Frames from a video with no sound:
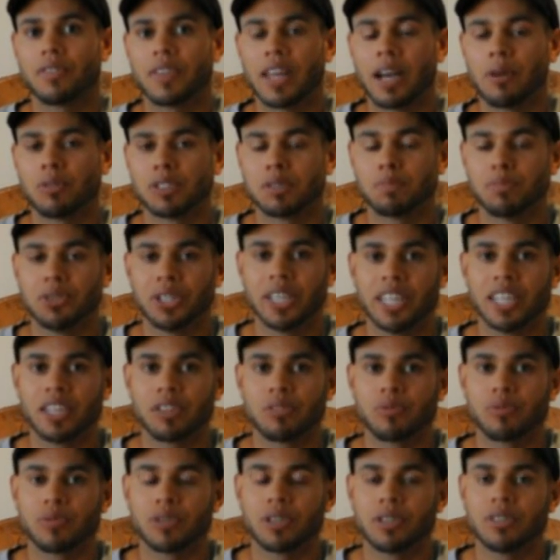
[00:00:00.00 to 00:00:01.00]
that was
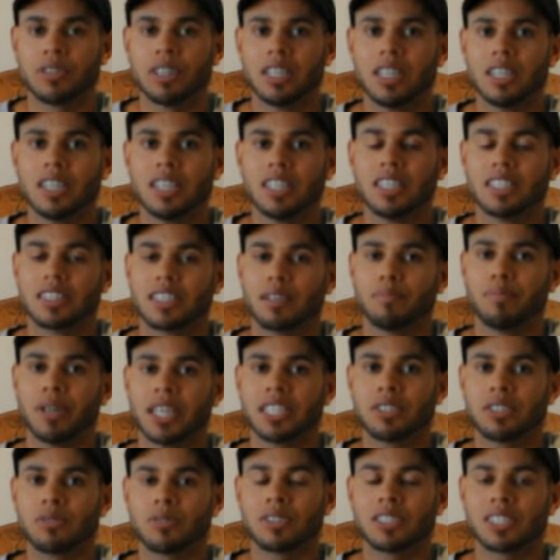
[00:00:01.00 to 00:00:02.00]
bleeding through, the
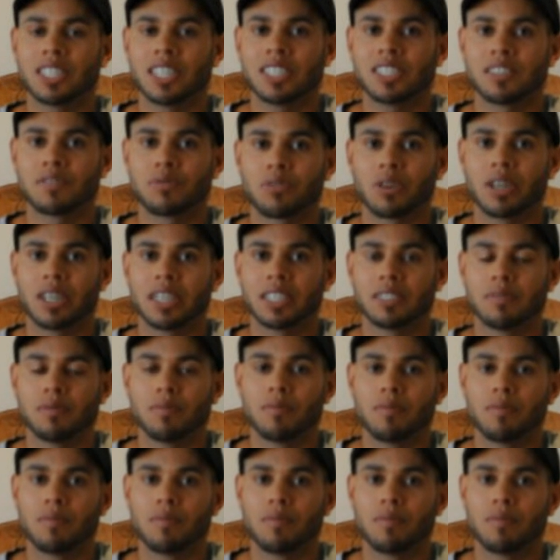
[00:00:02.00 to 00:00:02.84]
best recessive reds,